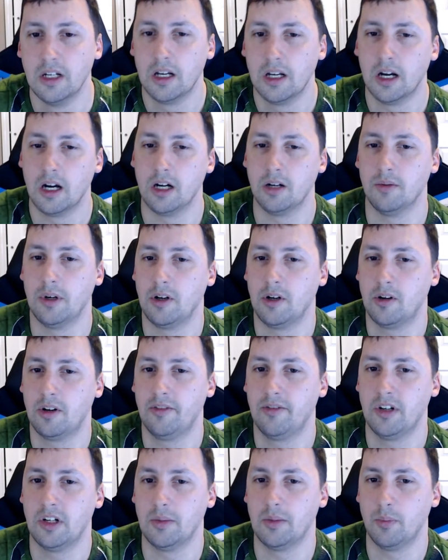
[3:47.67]
Um,
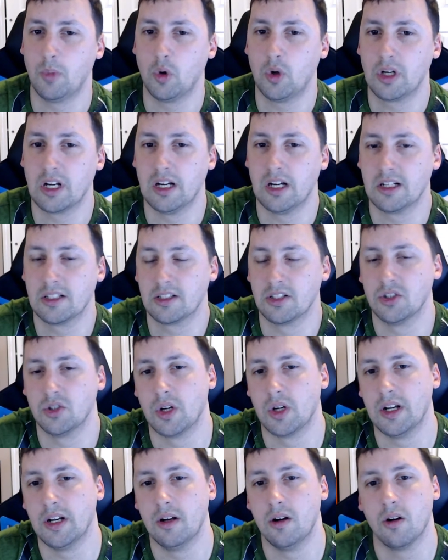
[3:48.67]
however, it more
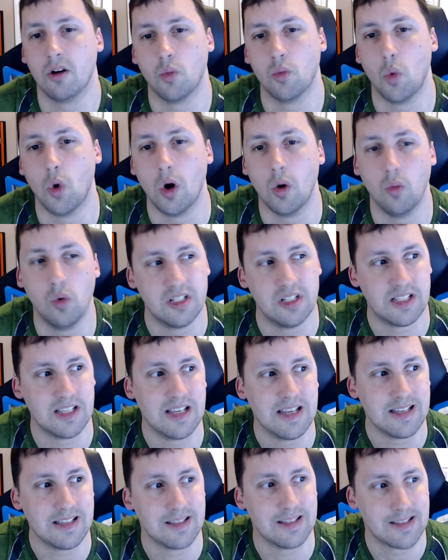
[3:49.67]
concentrated on what was
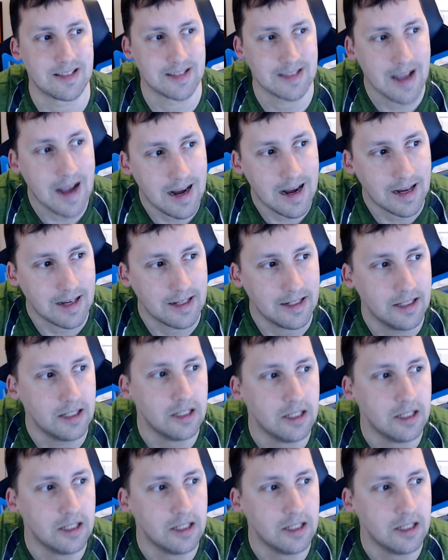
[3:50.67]
inside,